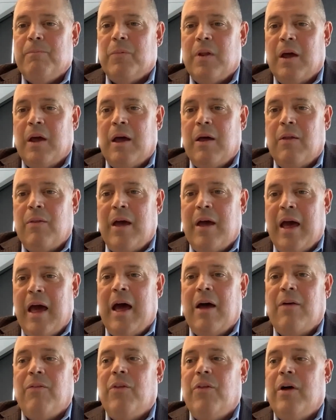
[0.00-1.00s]
And they
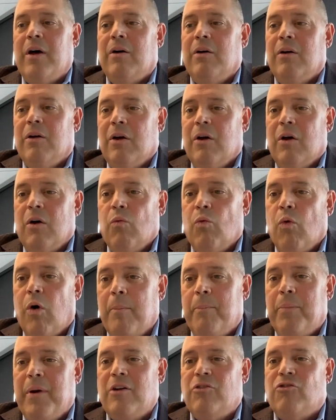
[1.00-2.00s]
had the
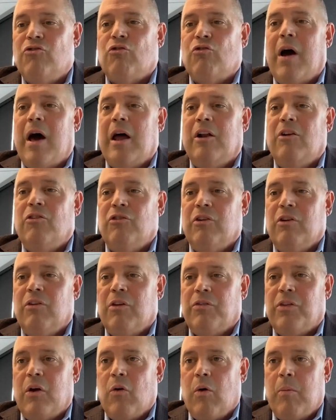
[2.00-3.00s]
one-page strategy
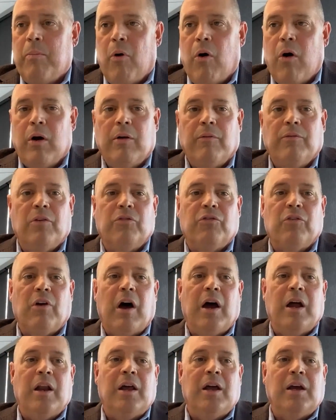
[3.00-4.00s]
that they were part of
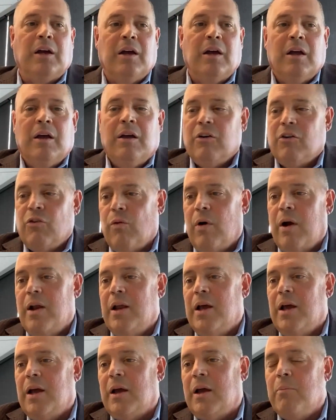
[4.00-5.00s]
designing,
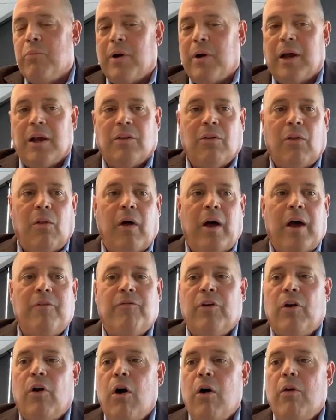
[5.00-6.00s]
creating, and bringing to
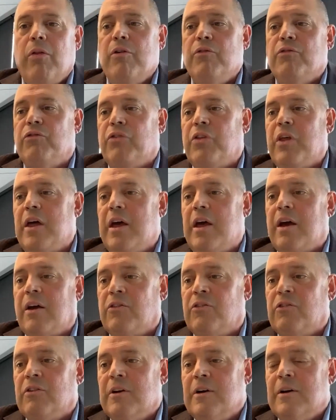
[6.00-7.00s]
life. And all those
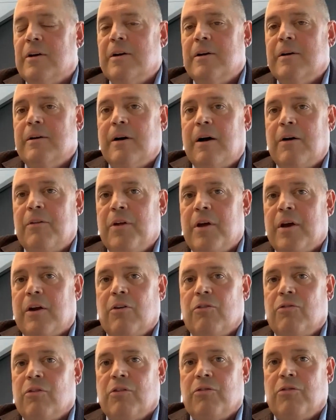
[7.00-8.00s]
things, I think,
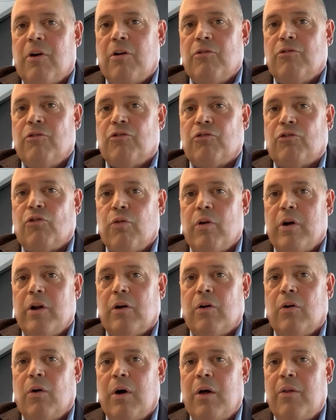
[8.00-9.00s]
are just
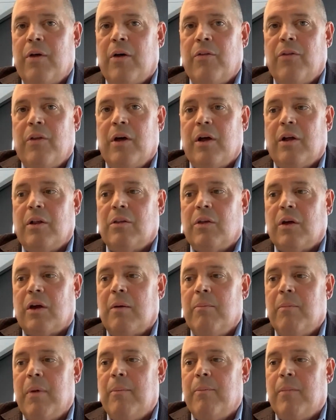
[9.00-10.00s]
critical. And then the
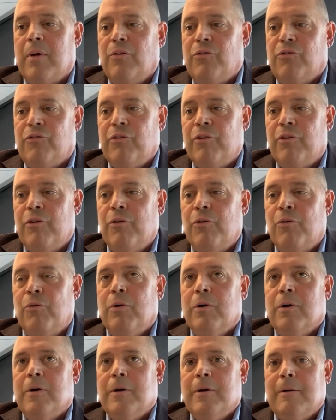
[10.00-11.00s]
commitment
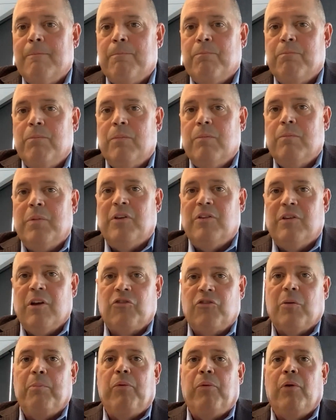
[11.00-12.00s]
to be
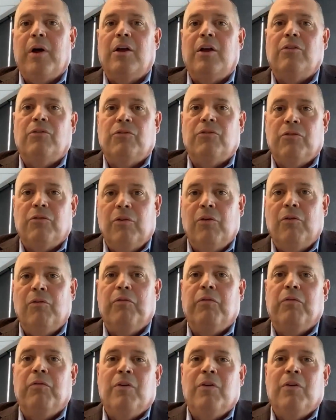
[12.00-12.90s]
disciplined, to